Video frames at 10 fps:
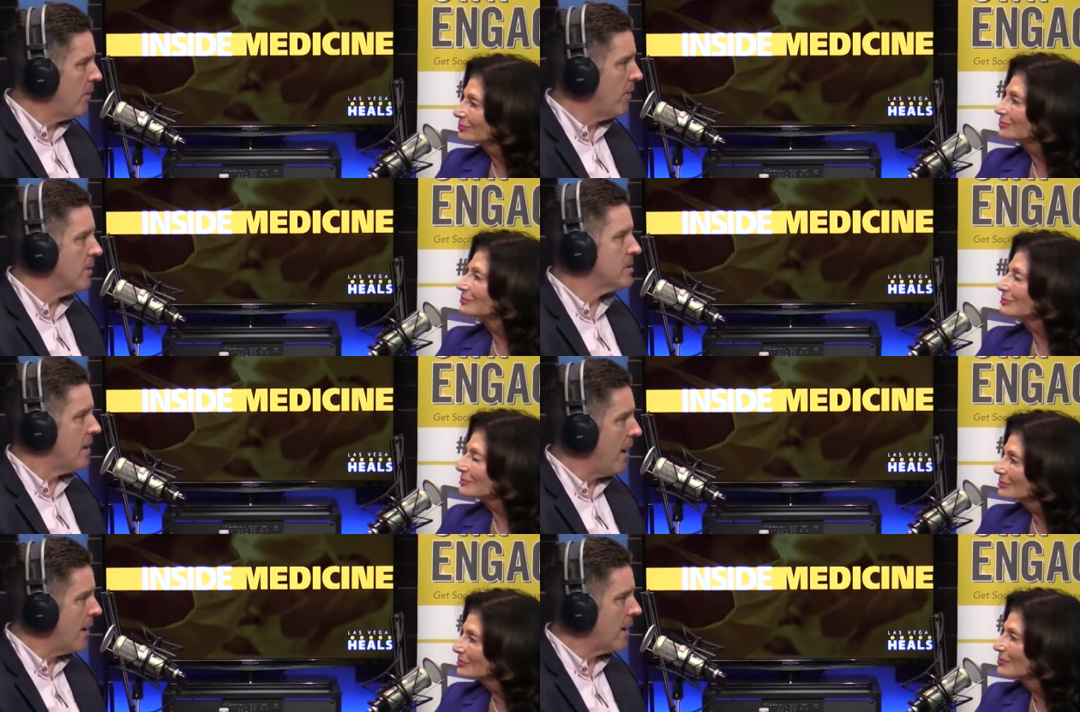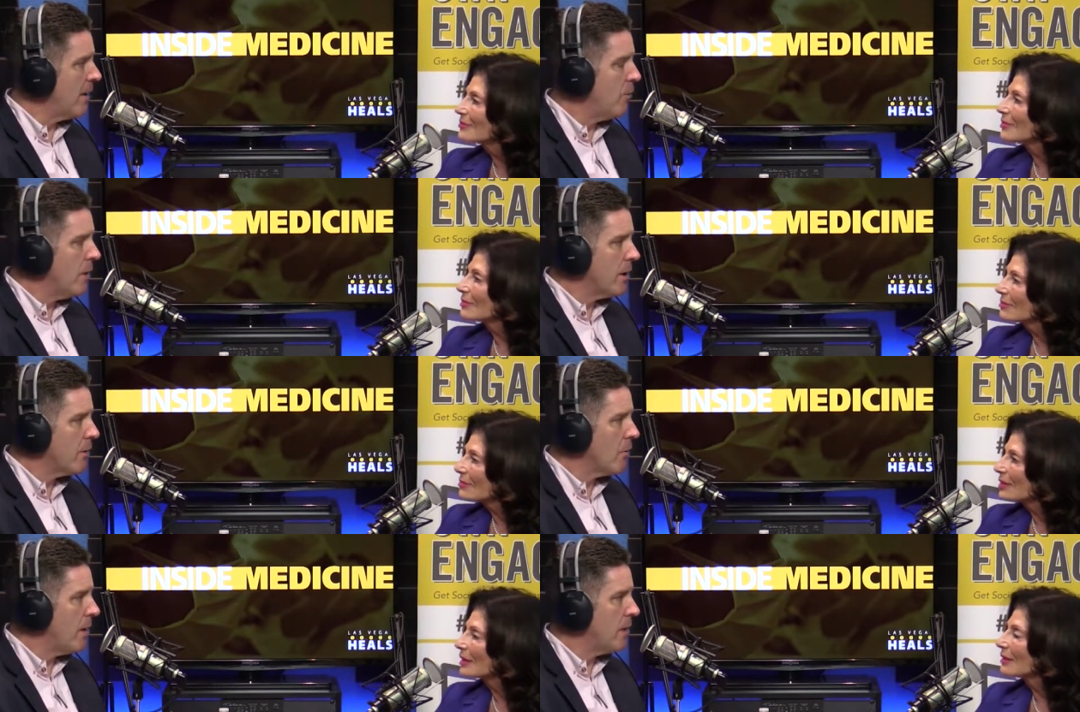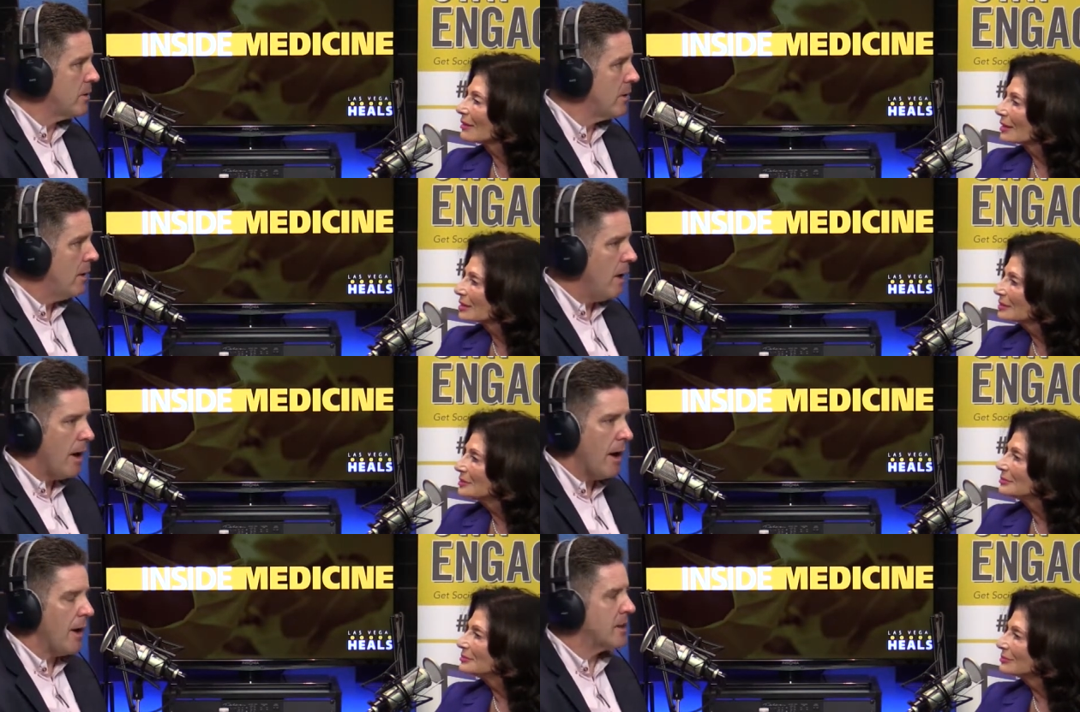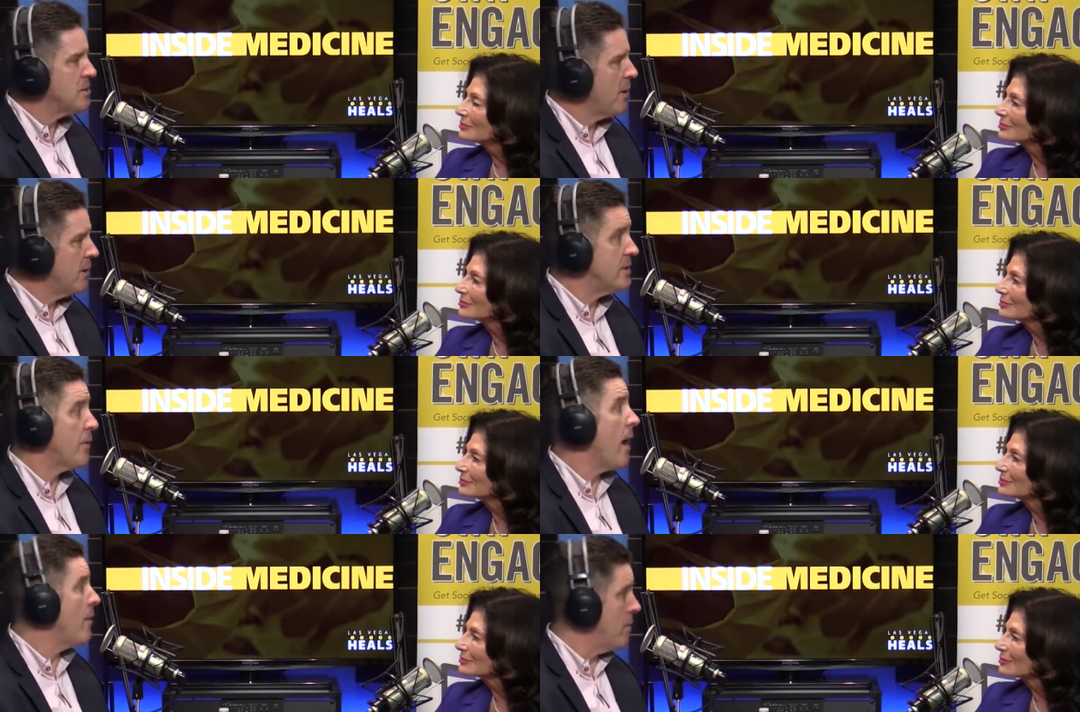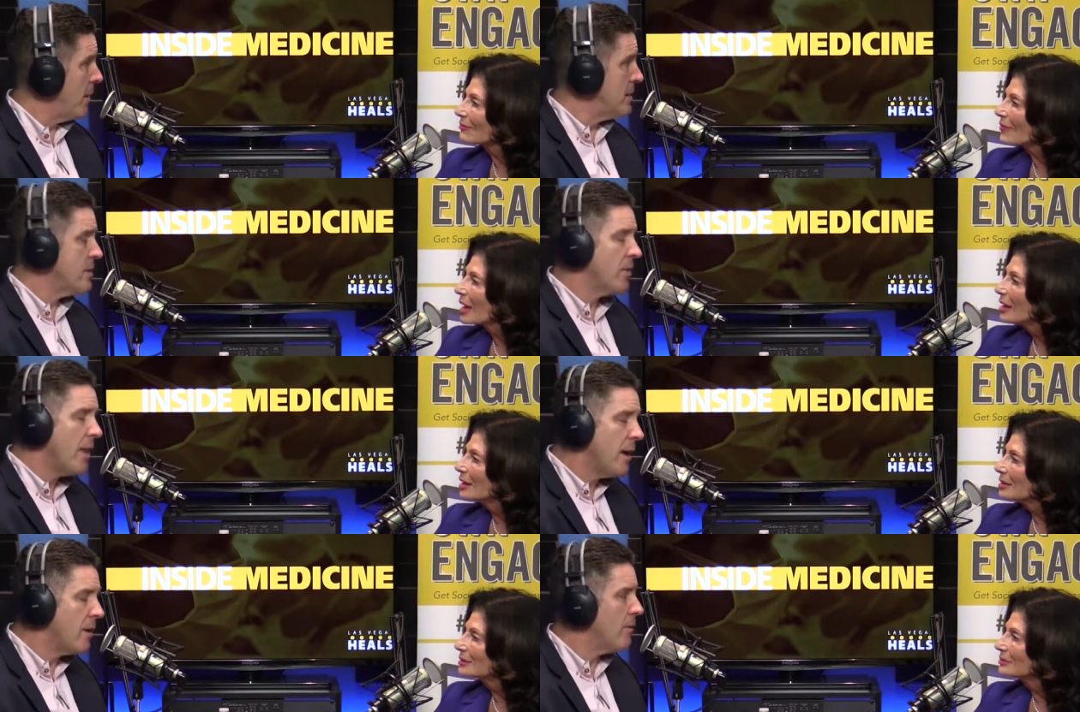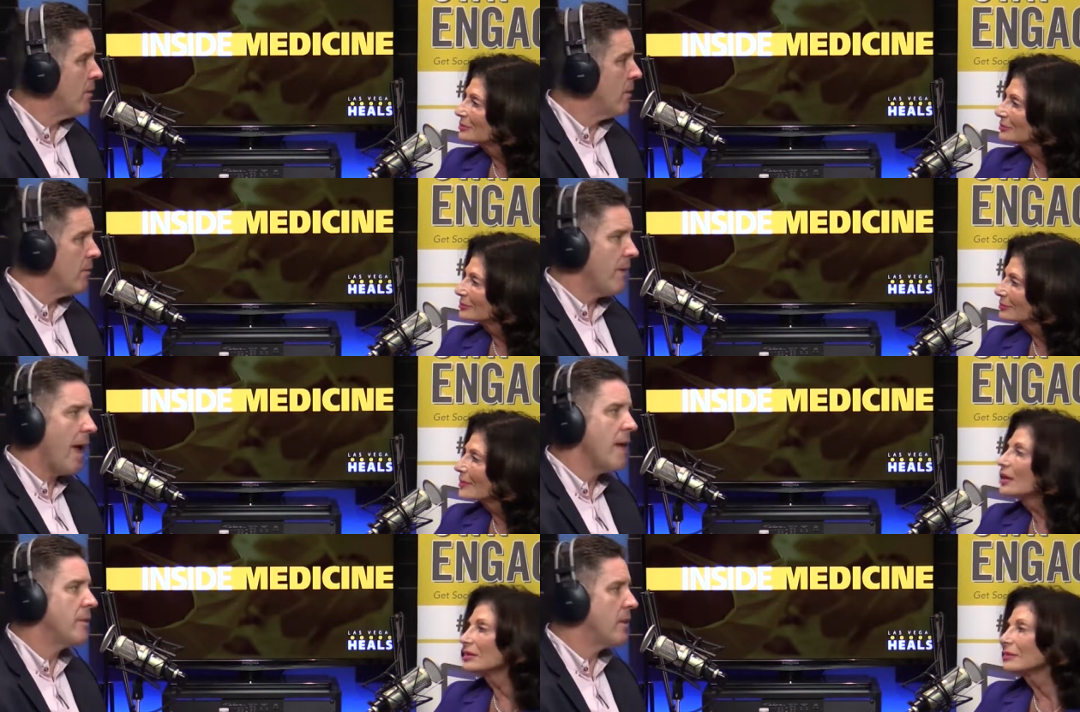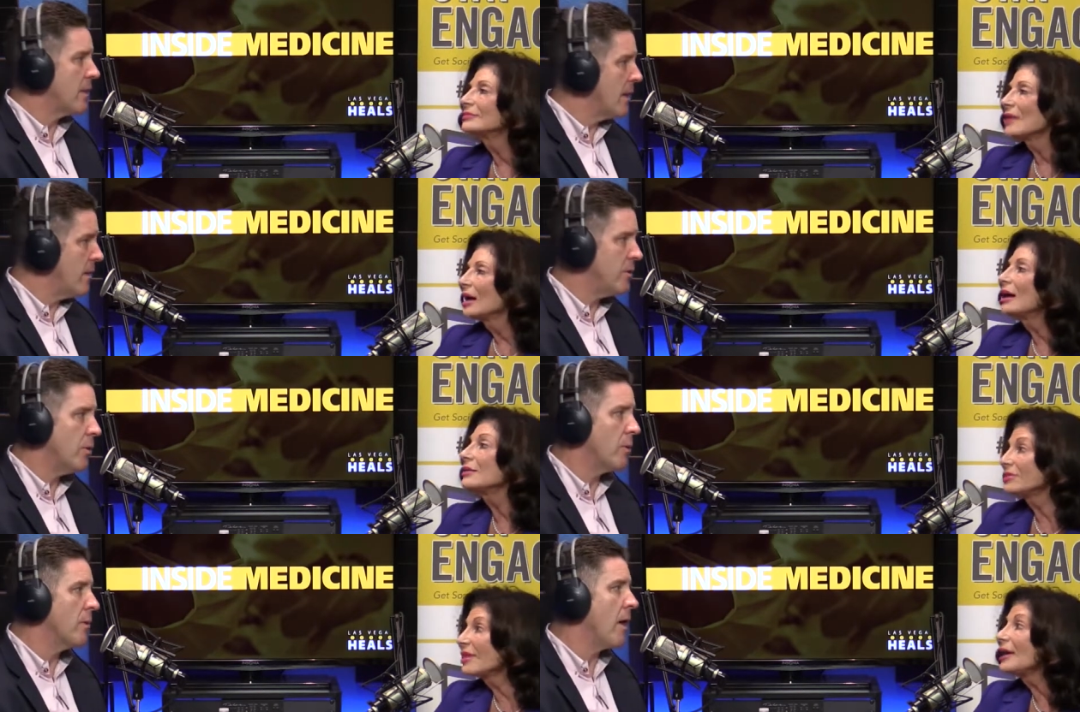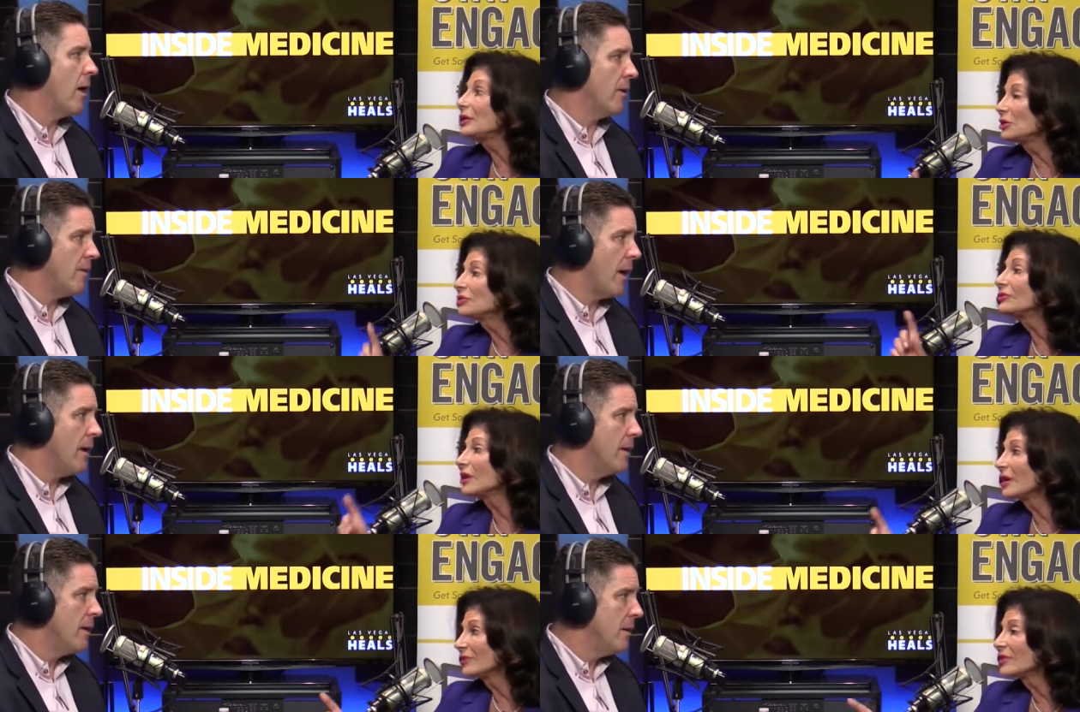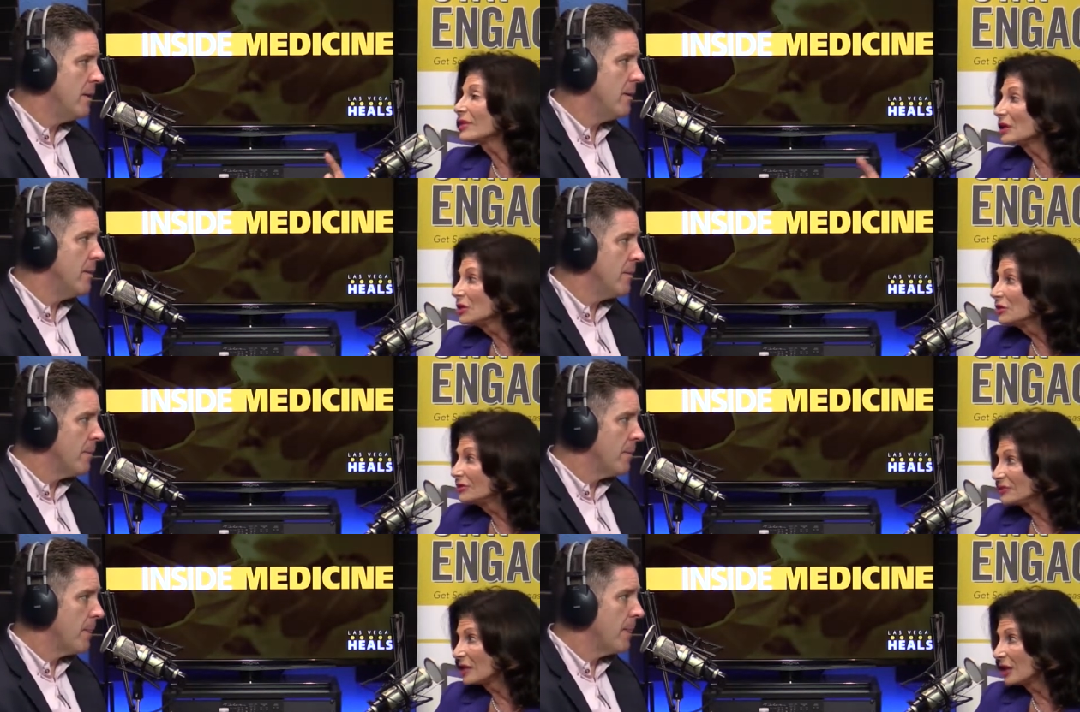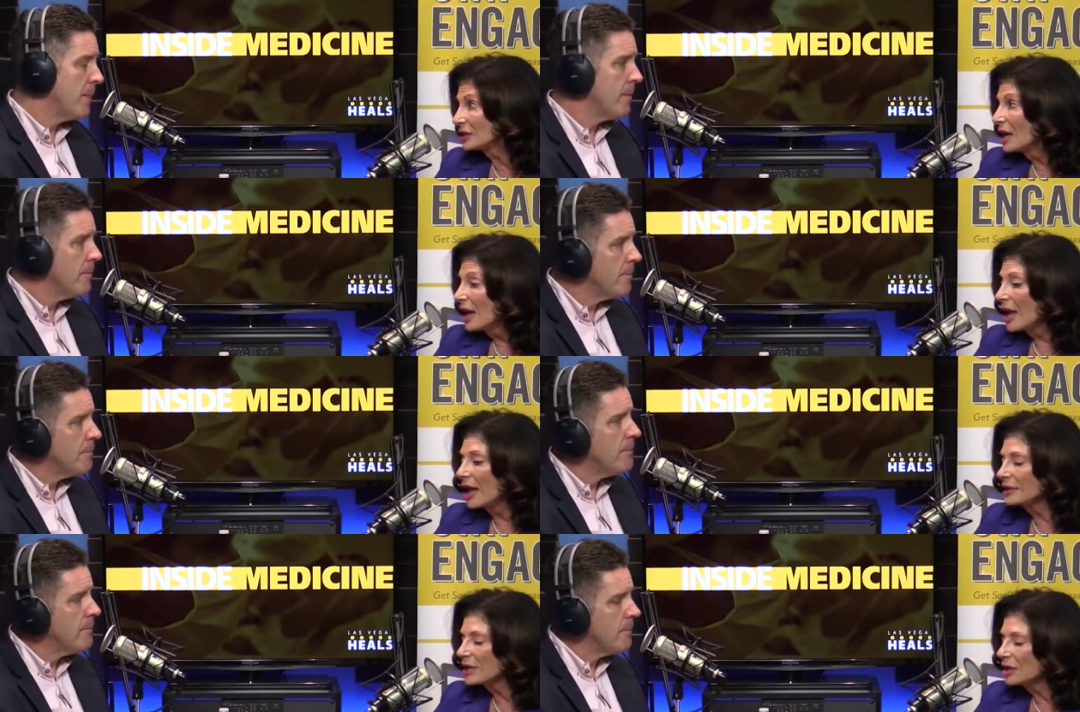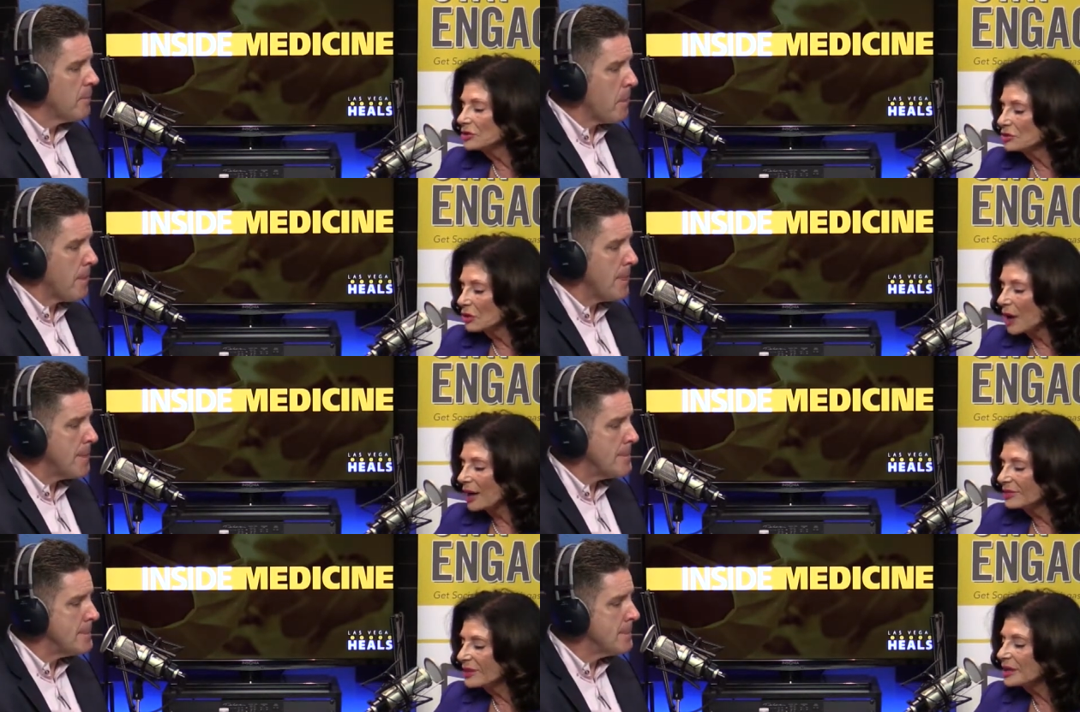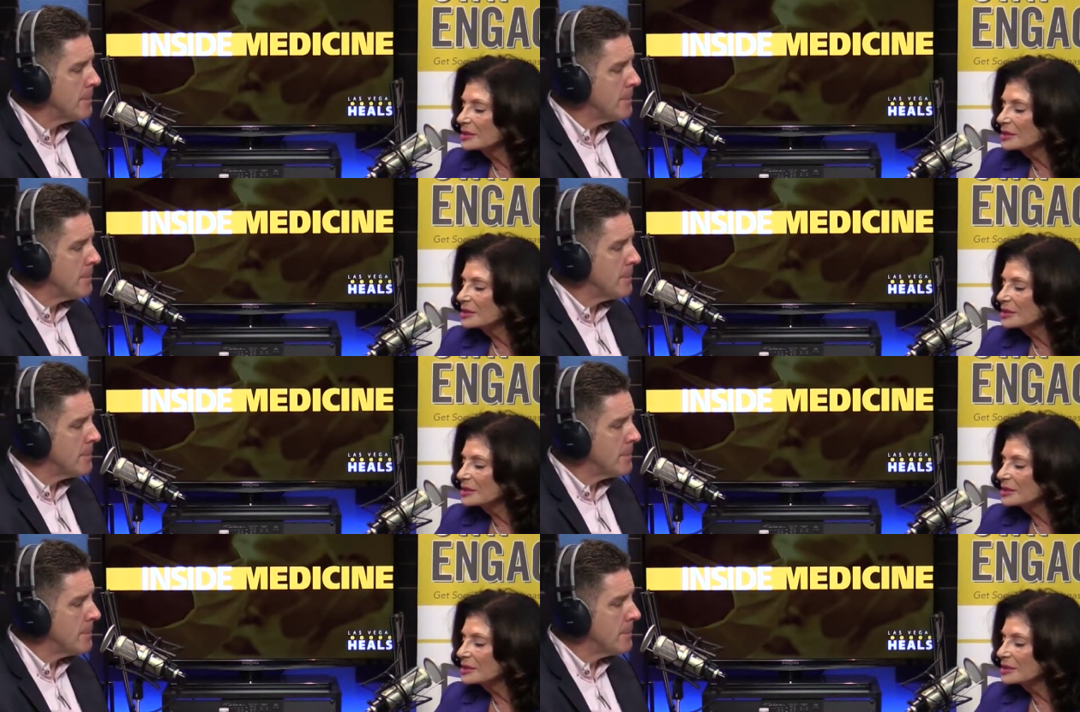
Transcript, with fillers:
Speaker 1: looks like and what a great uh, experience for everybody. So thank you for everything that you're doing. And thank you for
Speaker 2: everything you've done. And you know, I think it's